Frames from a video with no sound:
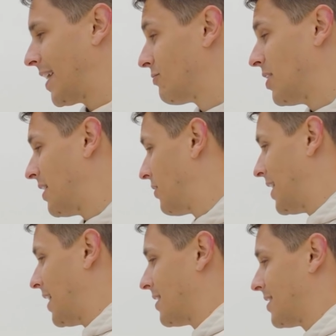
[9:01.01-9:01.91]
It
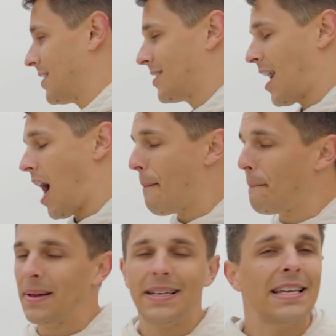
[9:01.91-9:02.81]
really is. It's
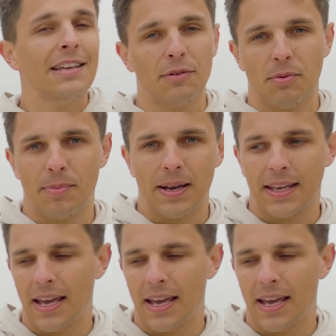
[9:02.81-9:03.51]
unbelievable bit of